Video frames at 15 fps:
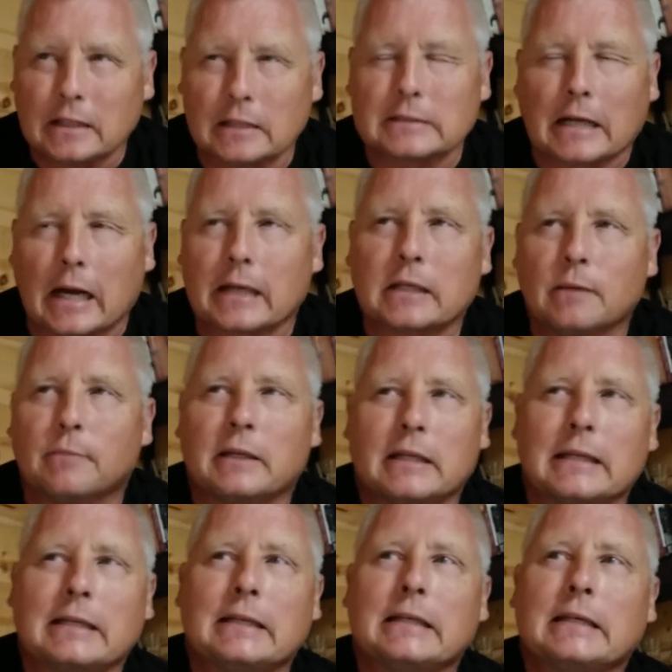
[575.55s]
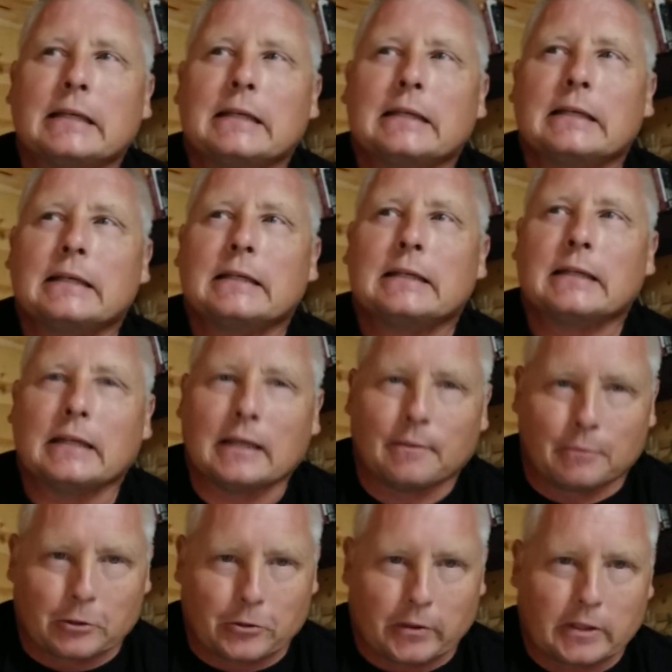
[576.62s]
undocumented
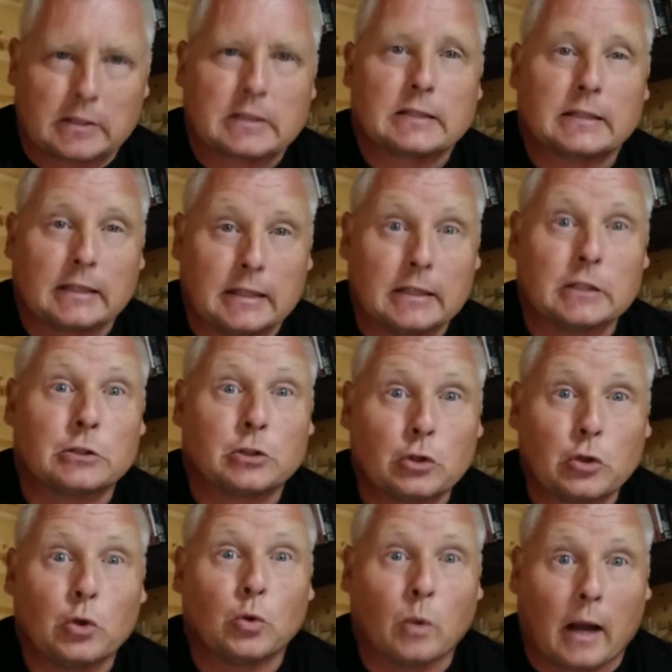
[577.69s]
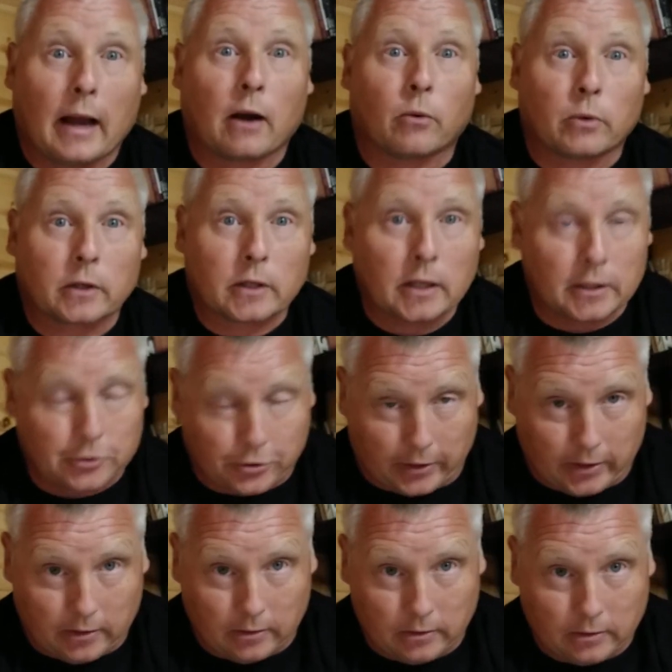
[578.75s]
immigrants into our country.